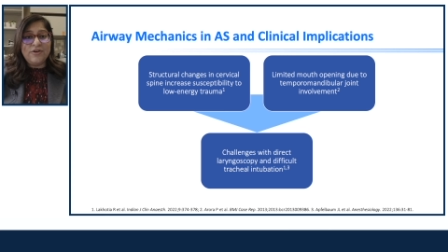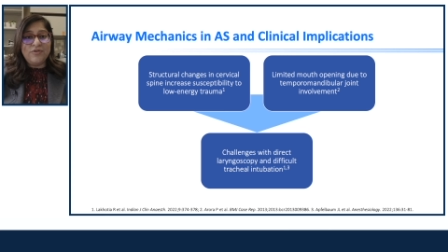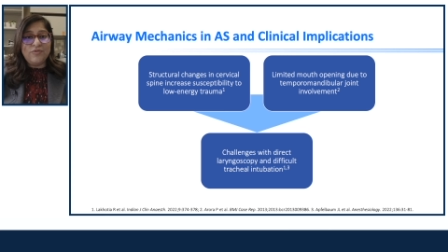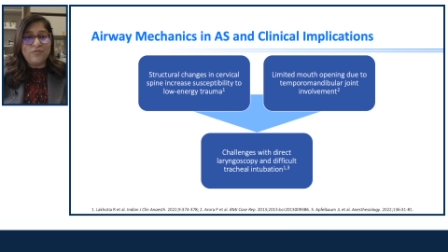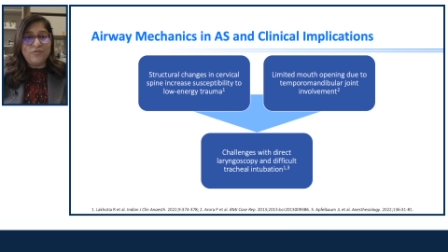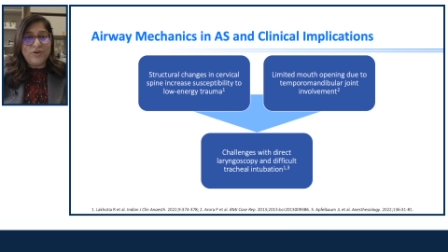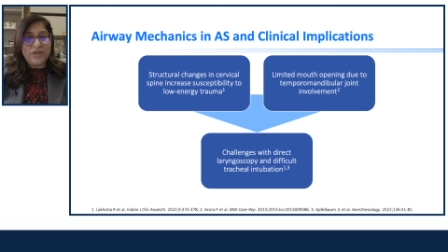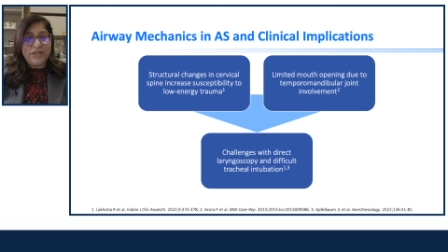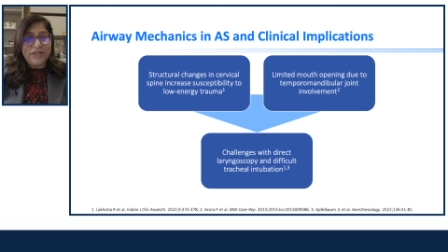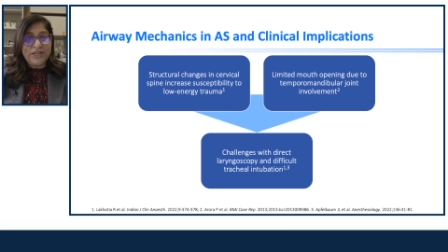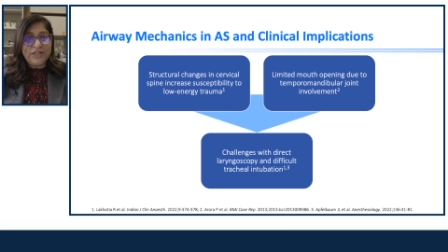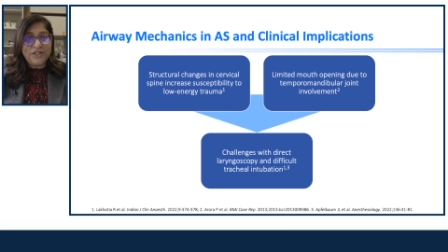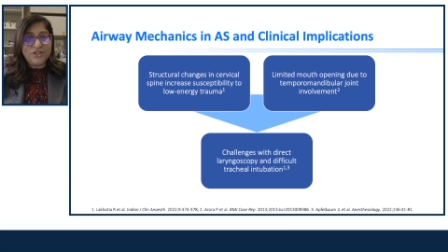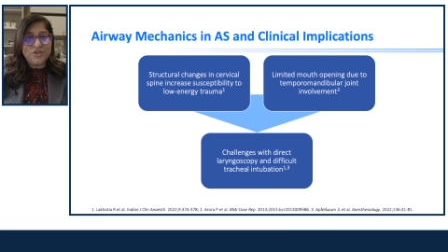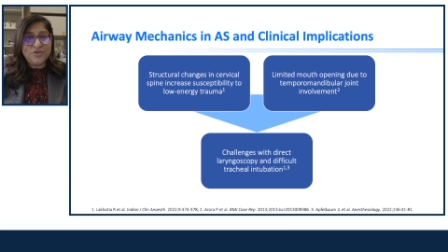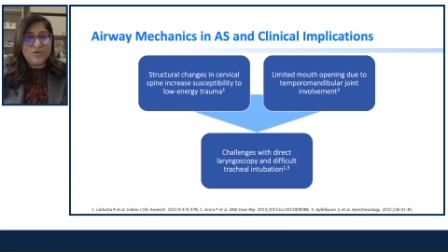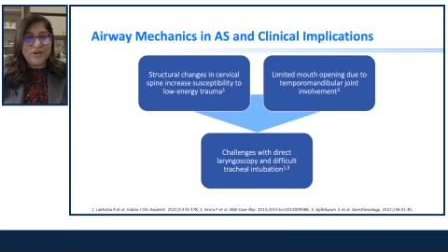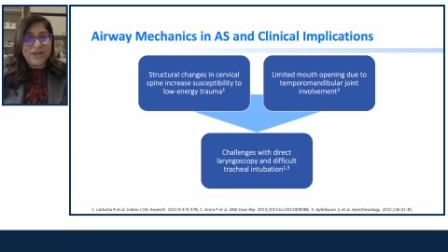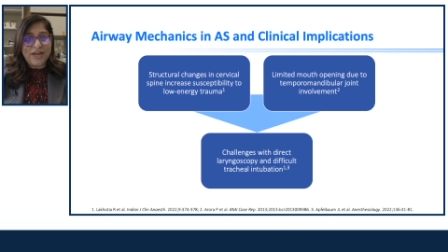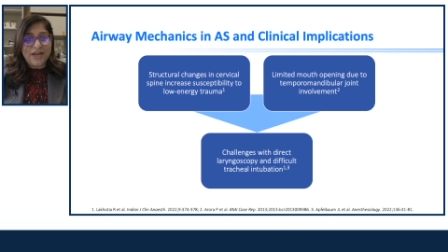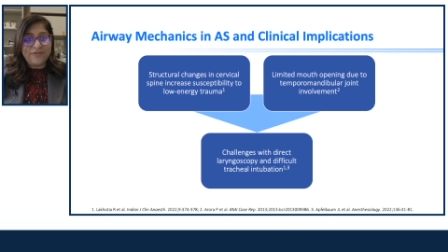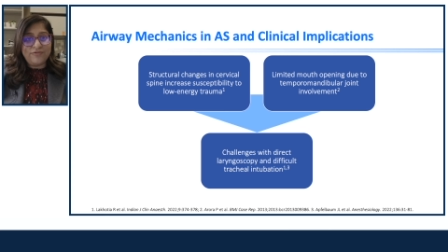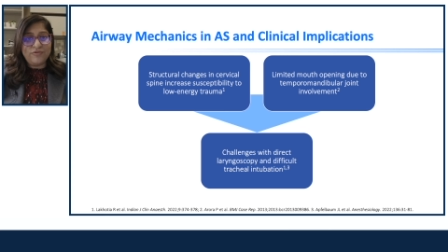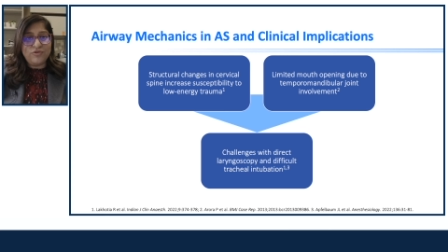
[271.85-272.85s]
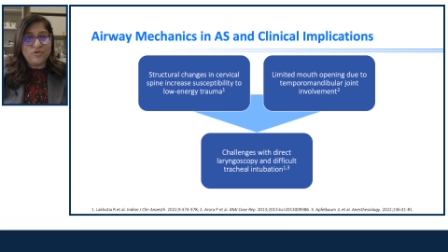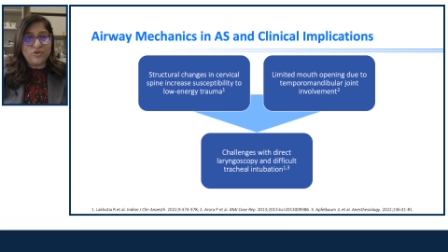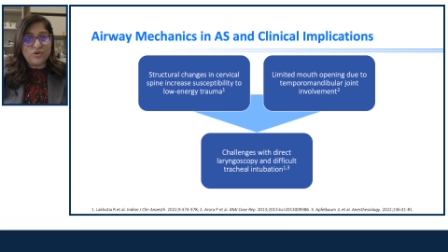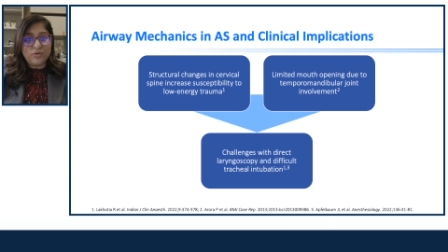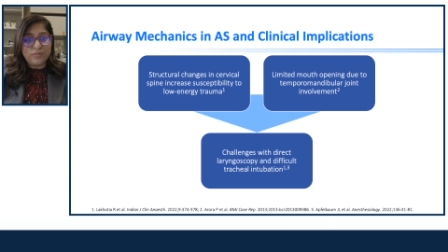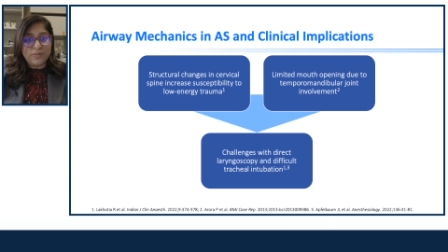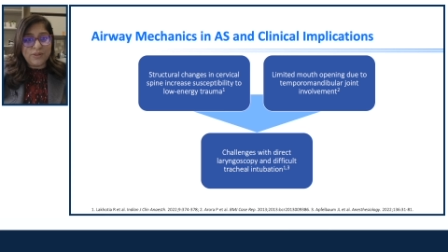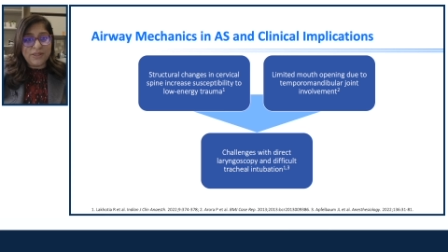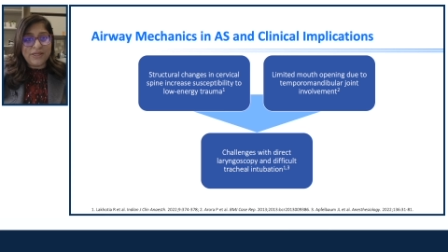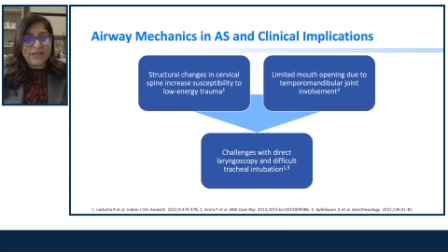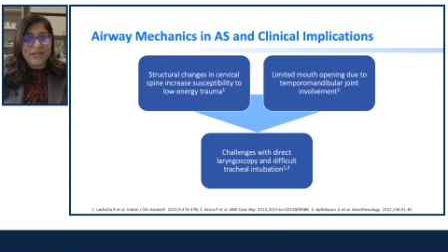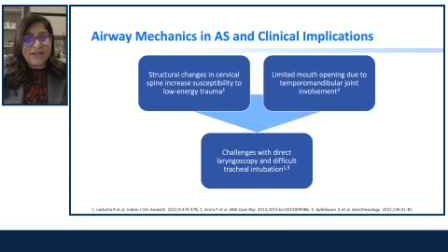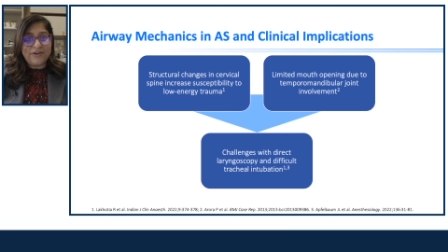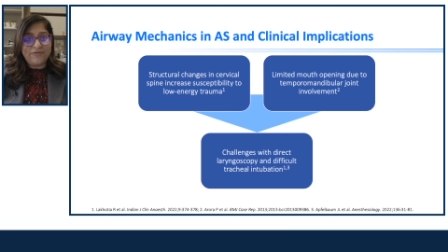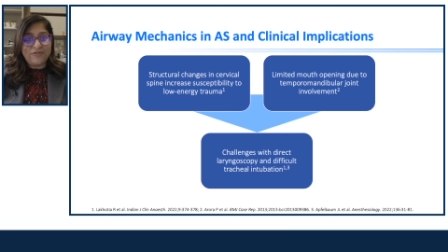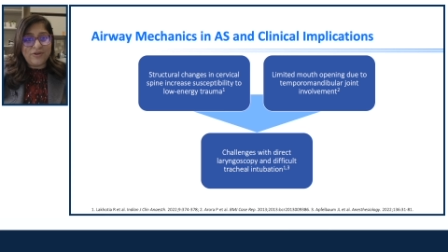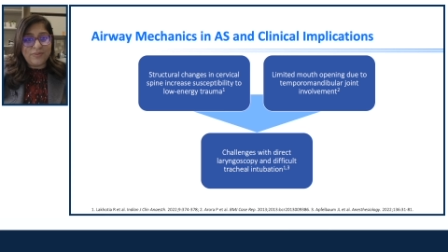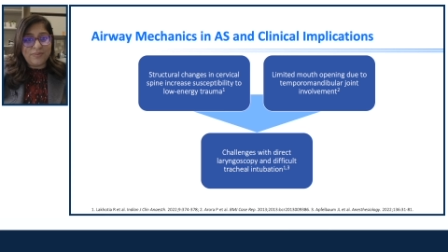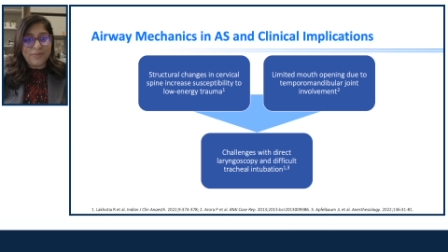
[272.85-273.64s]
we need to have normal airway